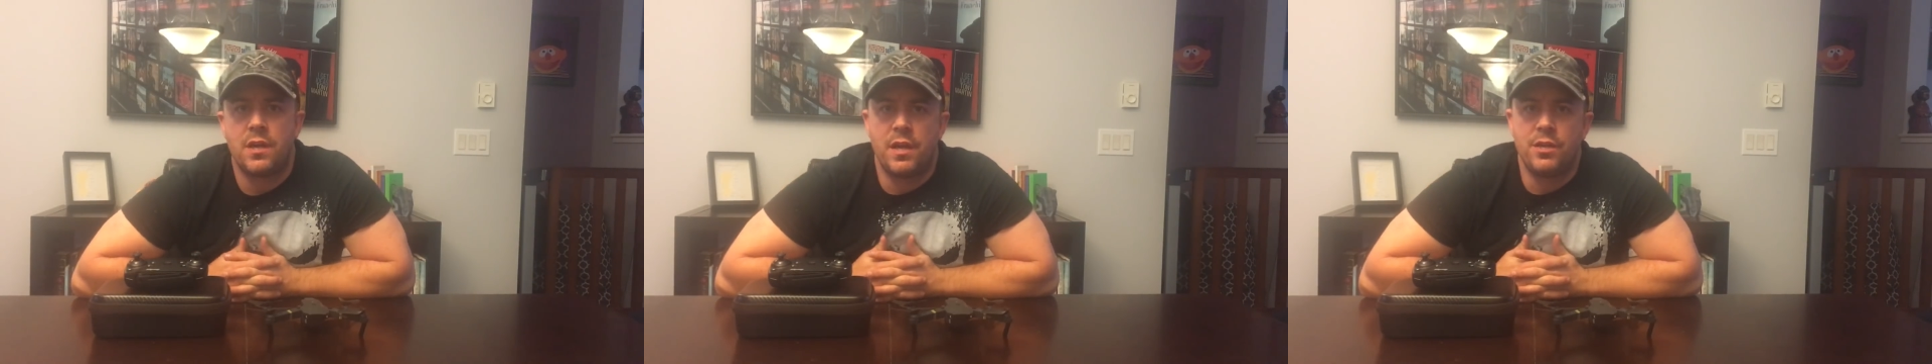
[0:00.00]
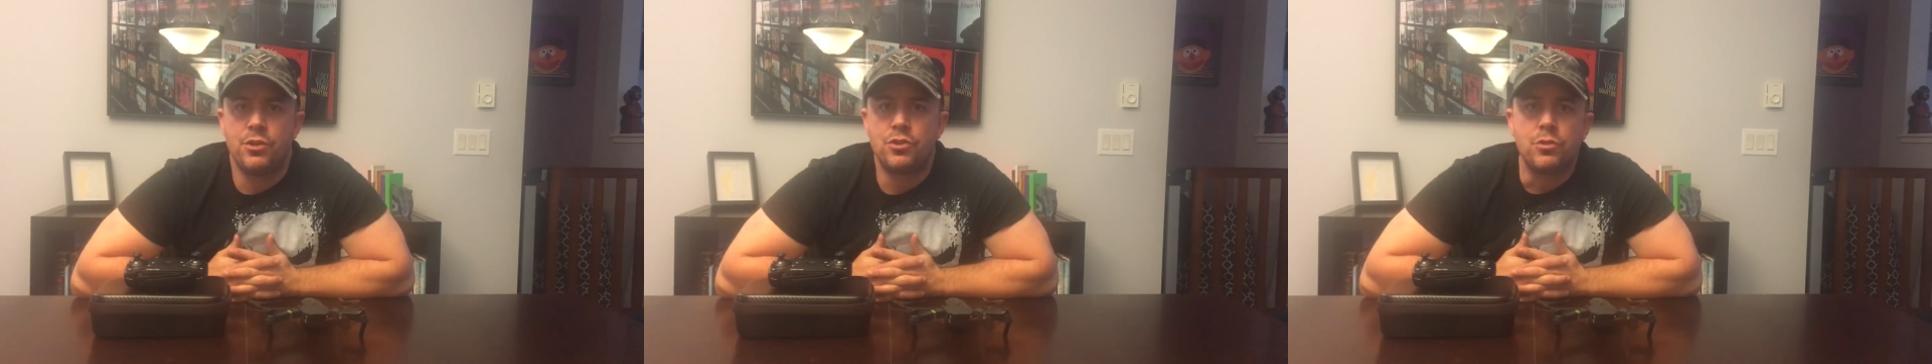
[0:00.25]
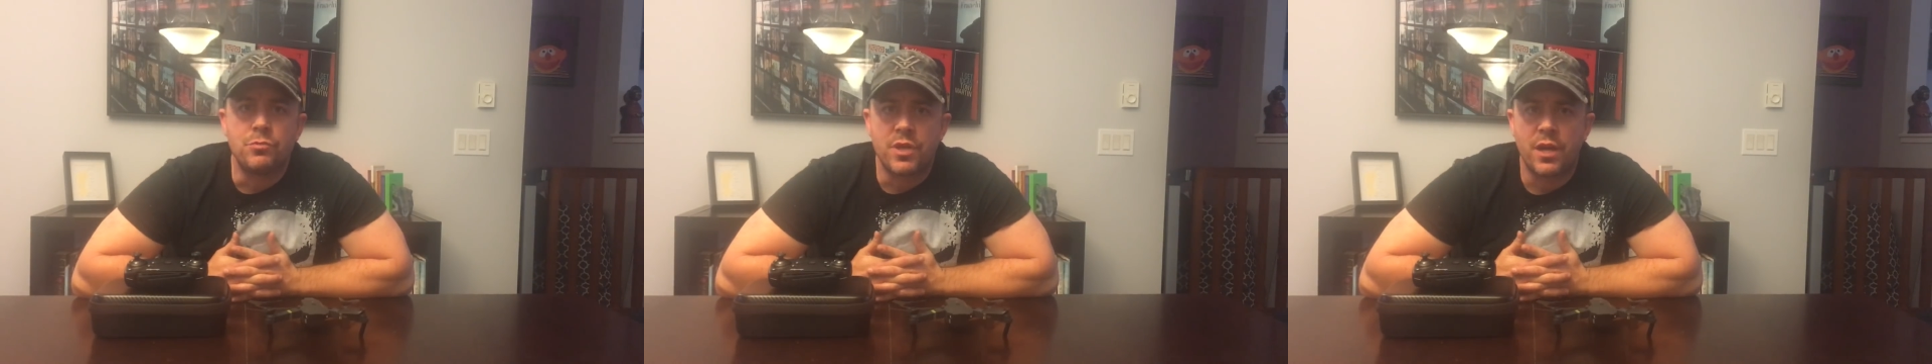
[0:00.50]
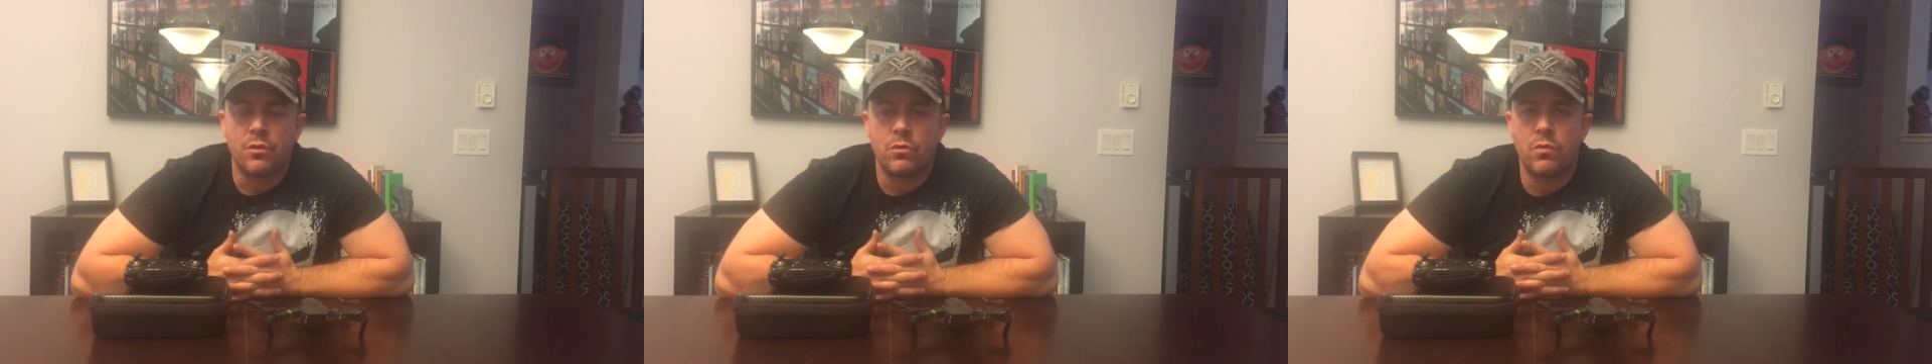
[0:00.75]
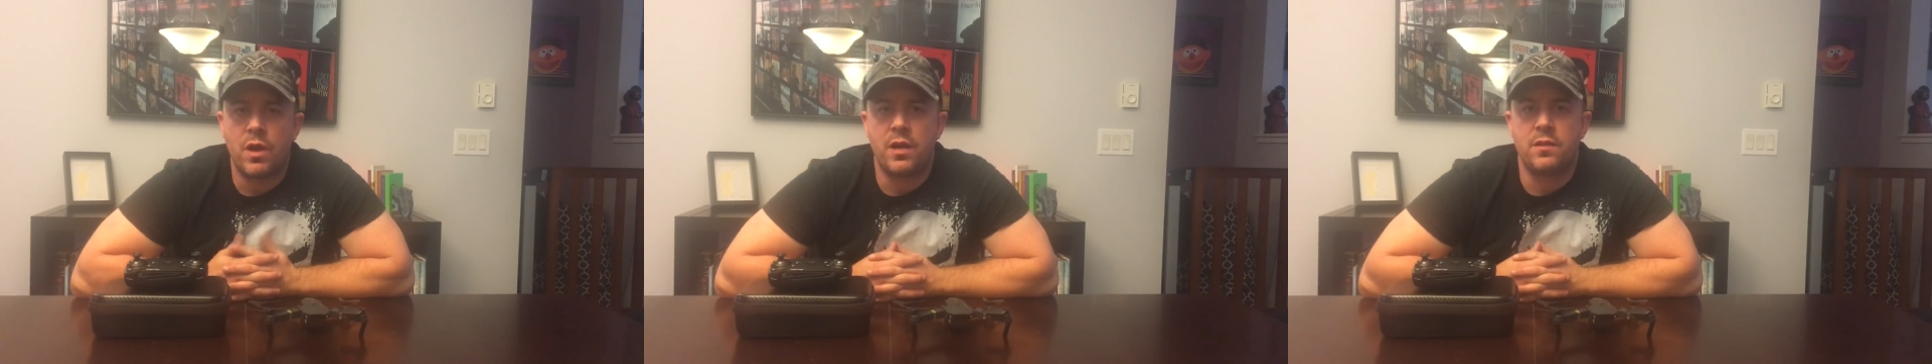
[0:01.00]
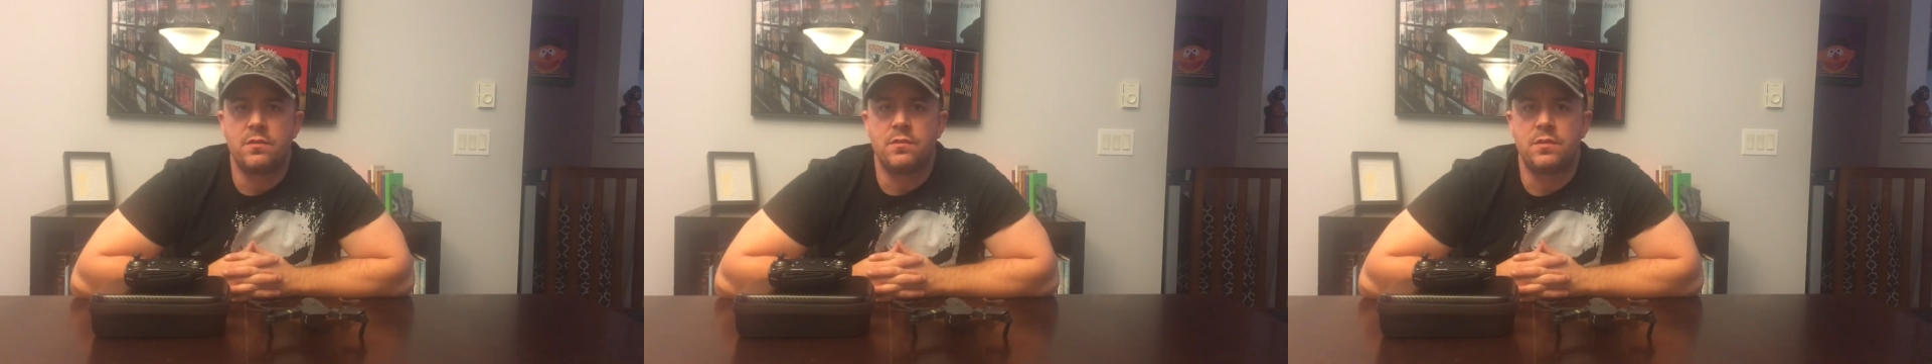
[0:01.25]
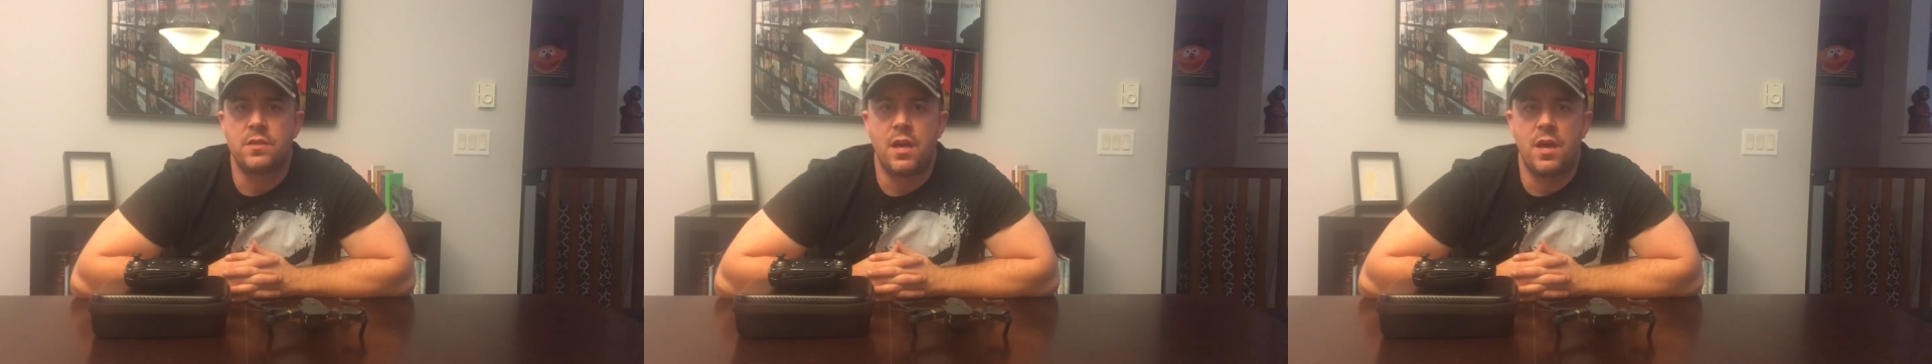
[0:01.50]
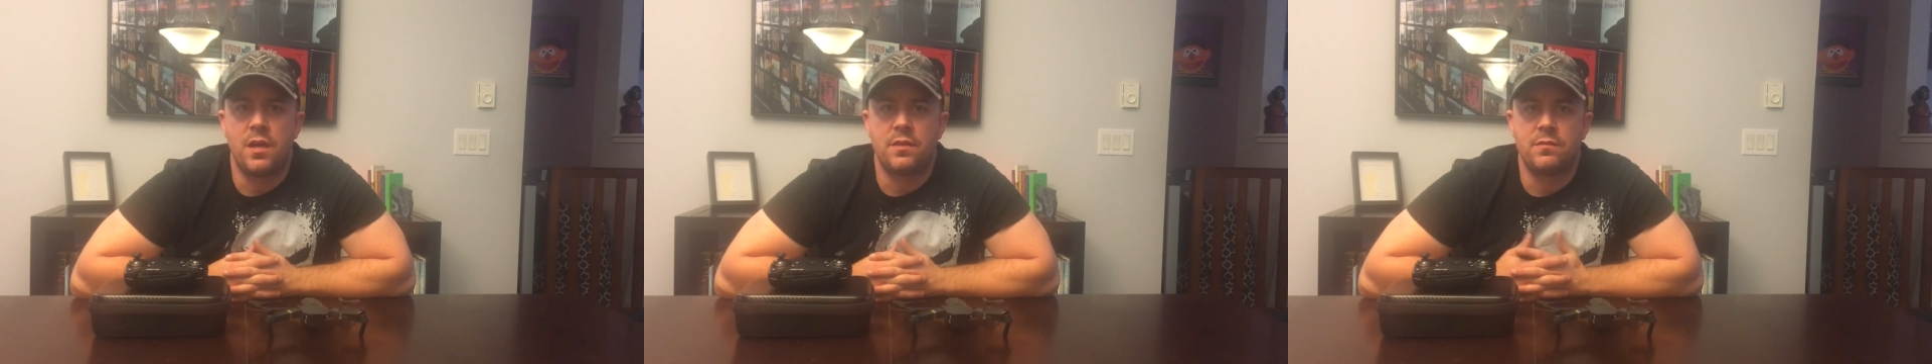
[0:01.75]
a YouTube channel and
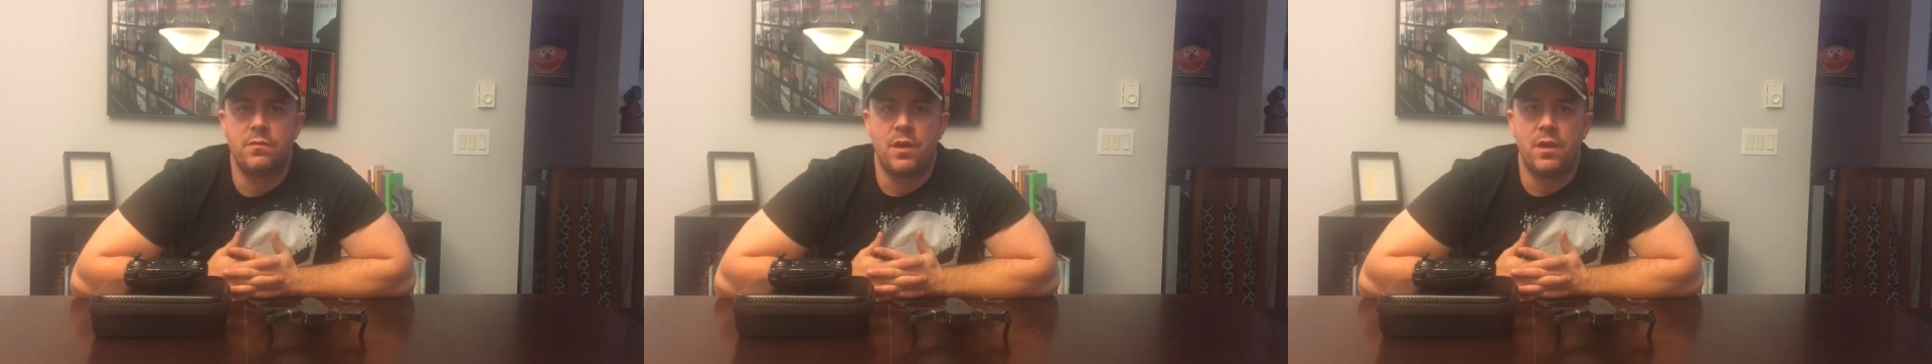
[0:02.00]
start